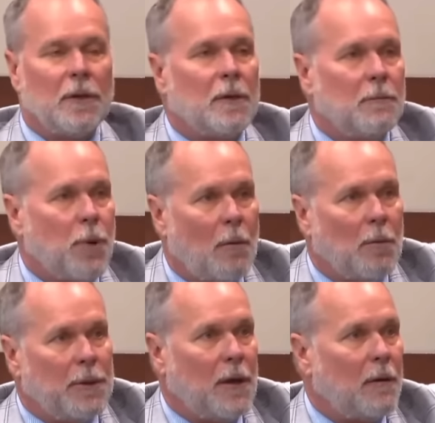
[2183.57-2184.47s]

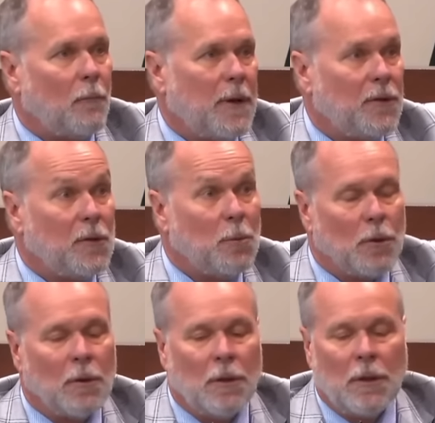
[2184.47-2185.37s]
probably not
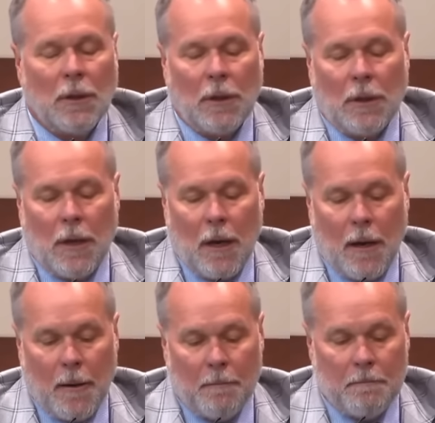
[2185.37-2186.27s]
reasonable.
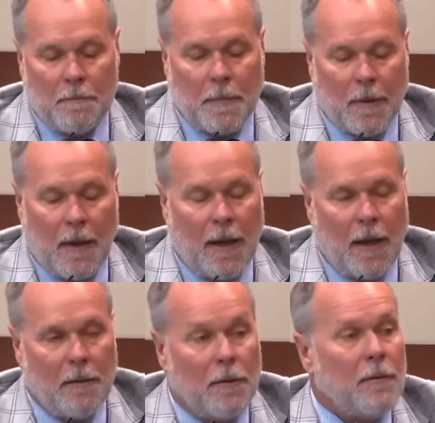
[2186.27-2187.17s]
And
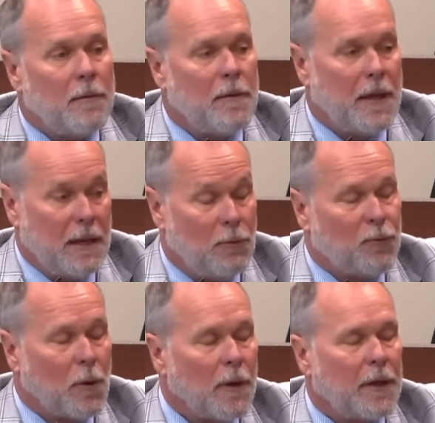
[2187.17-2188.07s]
then he was
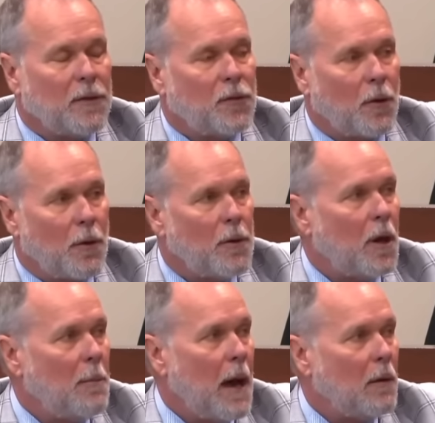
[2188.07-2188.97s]
really concerned
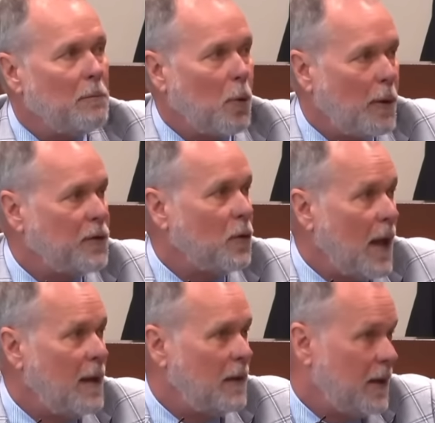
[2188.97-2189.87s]
about parental
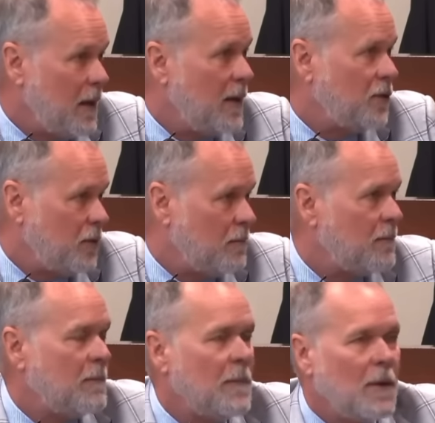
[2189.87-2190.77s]
alienation,
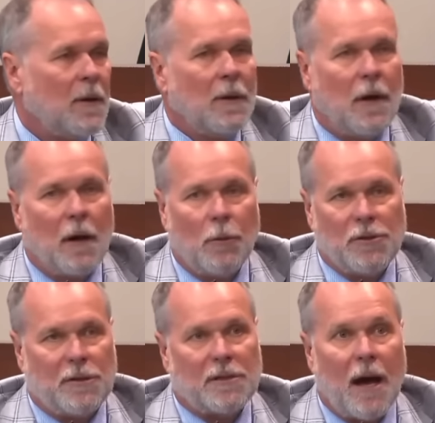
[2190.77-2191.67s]

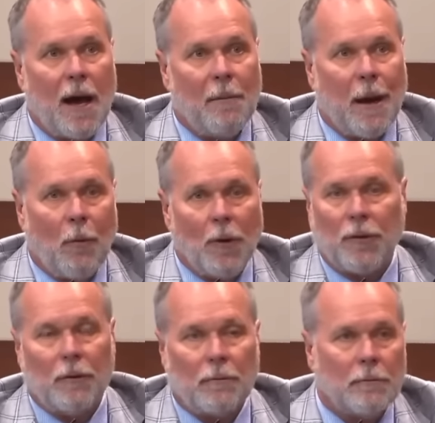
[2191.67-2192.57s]
which at the time I
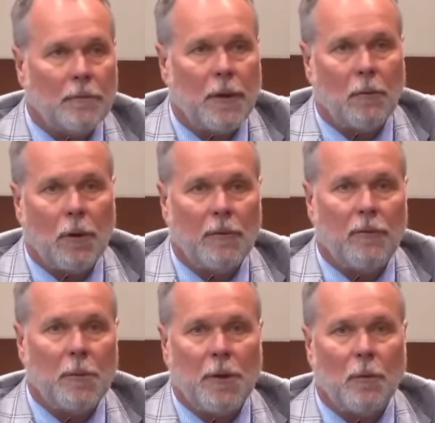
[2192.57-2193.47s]
wasn't, you know, really
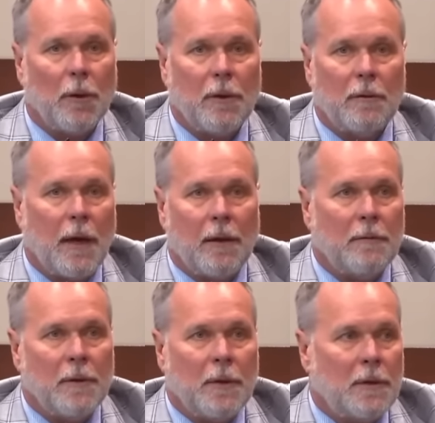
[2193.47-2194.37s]
familiar with it. I
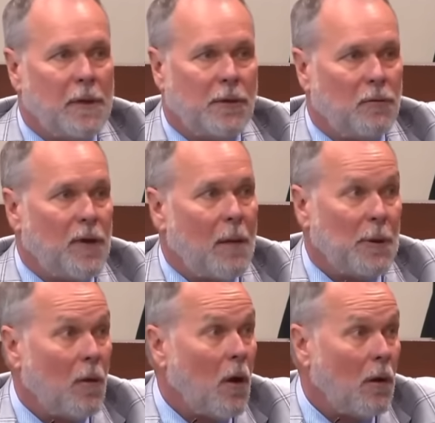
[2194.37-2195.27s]
didn't do
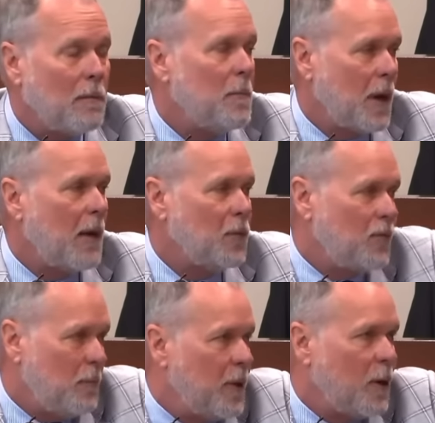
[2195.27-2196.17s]
family law, but I was
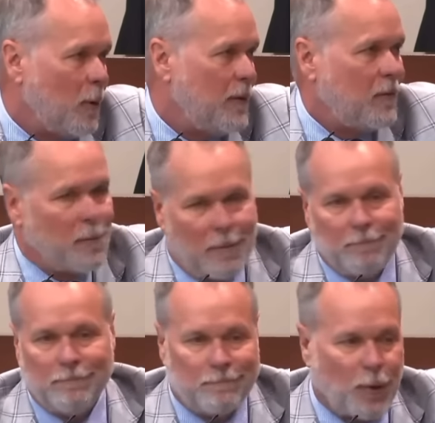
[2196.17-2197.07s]
familiar with it from the
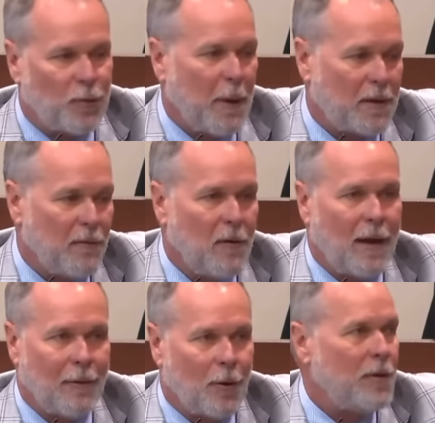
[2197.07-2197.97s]
perspective of
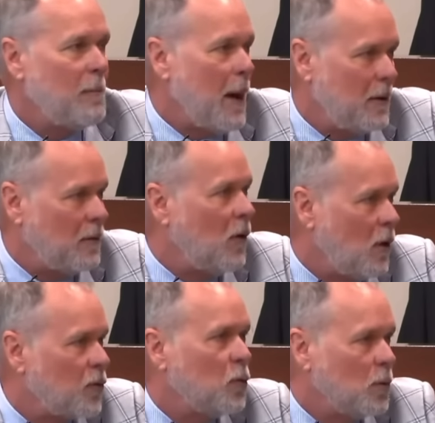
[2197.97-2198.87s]
I learned about it in
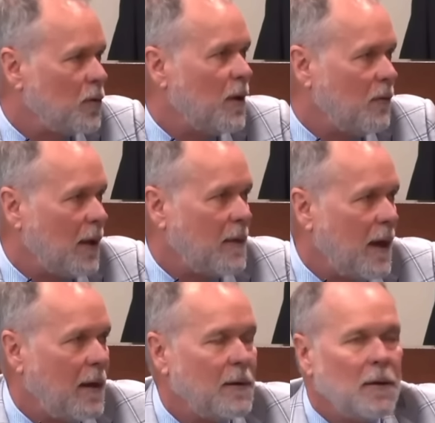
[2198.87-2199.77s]
law school and stuff like
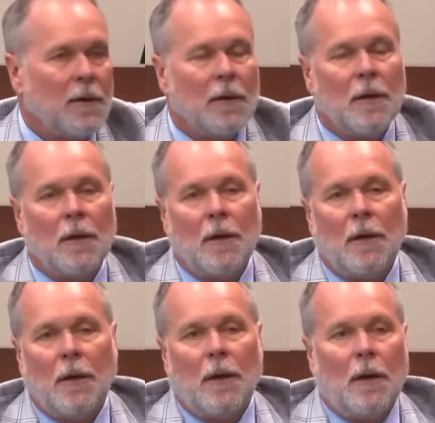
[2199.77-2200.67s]
that.
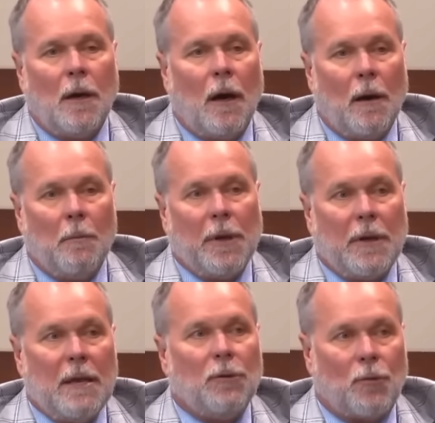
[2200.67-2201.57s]
But
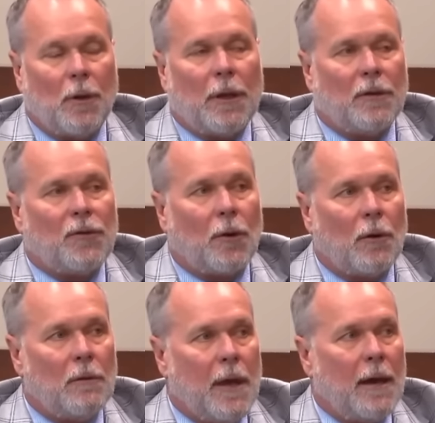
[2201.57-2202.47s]
he was really
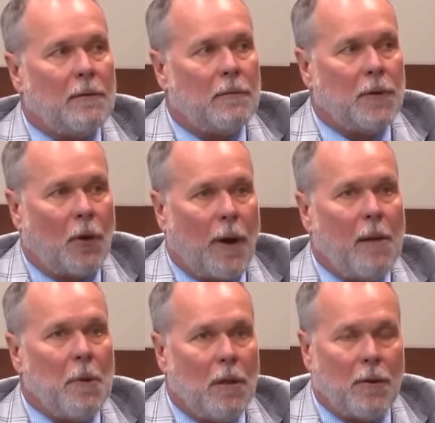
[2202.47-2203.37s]
concerned that the
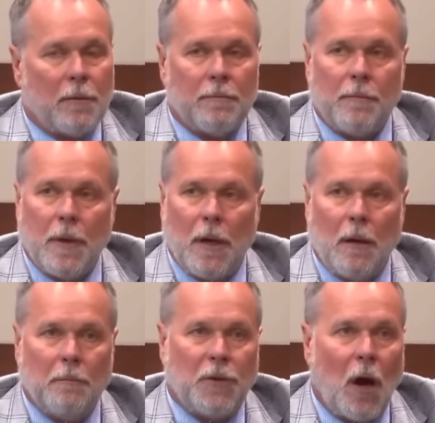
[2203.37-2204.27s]
grandmother,
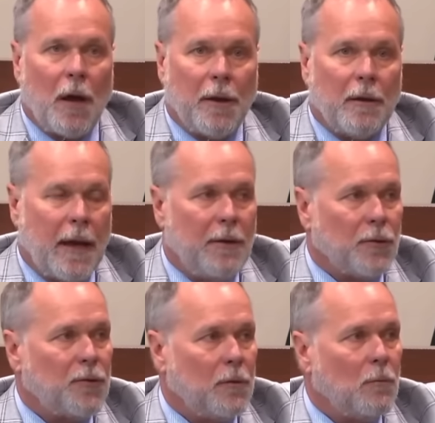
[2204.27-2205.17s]
Donna
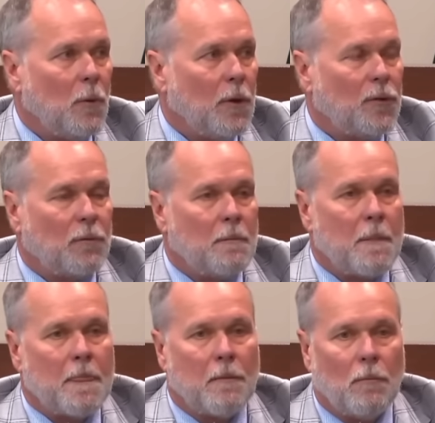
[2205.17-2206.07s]
Adelson, was
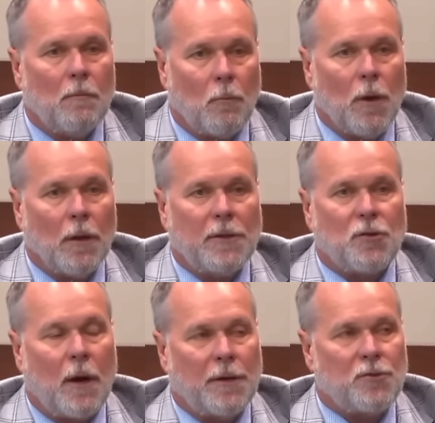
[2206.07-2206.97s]
really
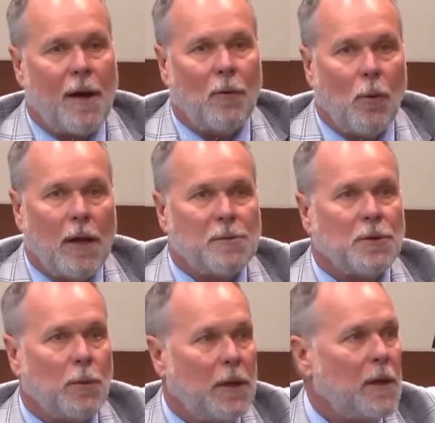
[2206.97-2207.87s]
trying to drive a wedge
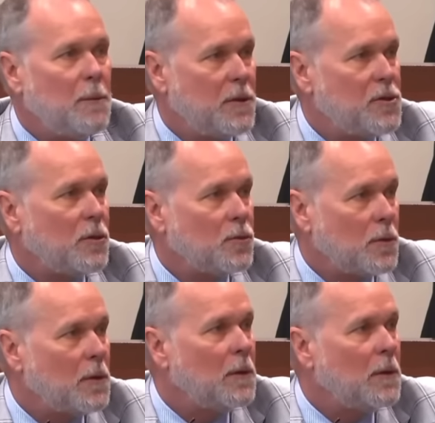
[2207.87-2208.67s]
between him and the children.